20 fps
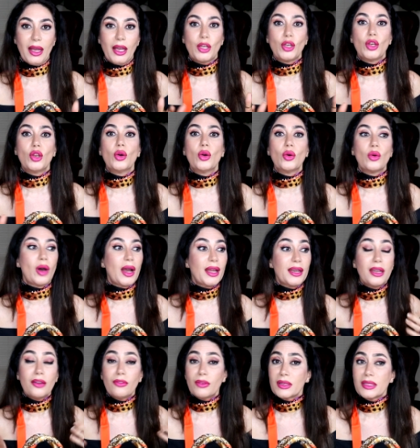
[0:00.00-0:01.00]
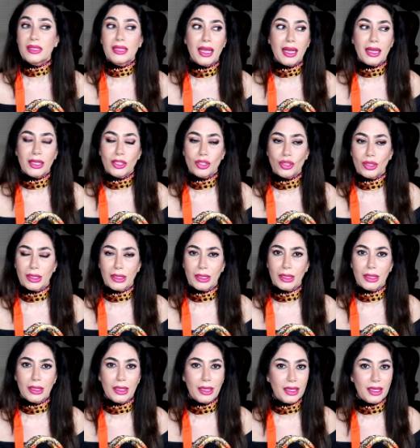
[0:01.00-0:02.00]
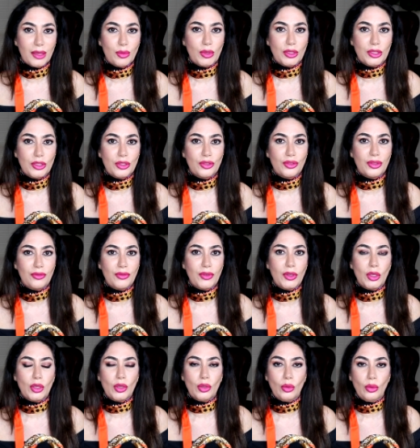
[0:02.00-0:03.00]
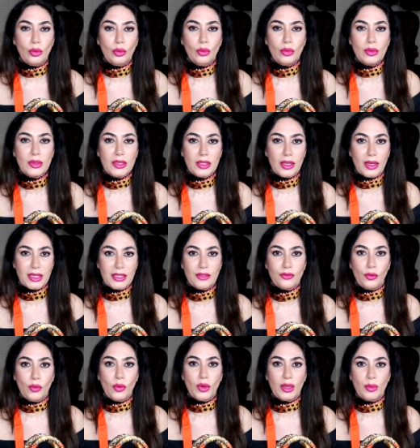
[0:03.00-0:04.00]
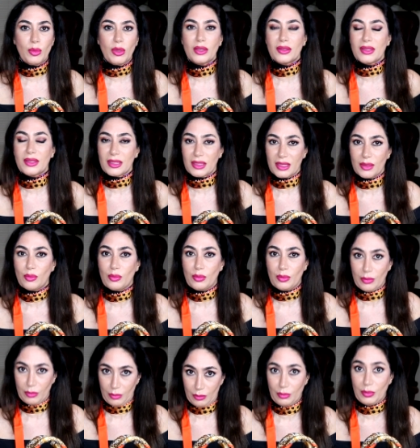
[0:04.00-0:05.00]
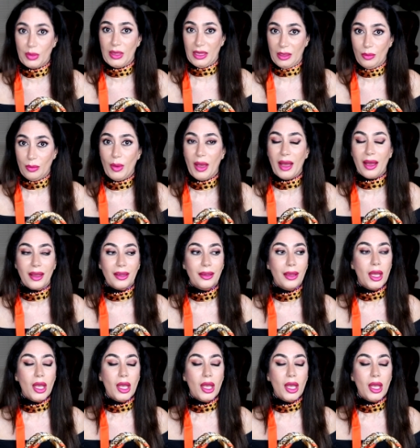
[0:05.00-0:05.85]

I know, I never see actually anybody review size 40 because it's a big bag.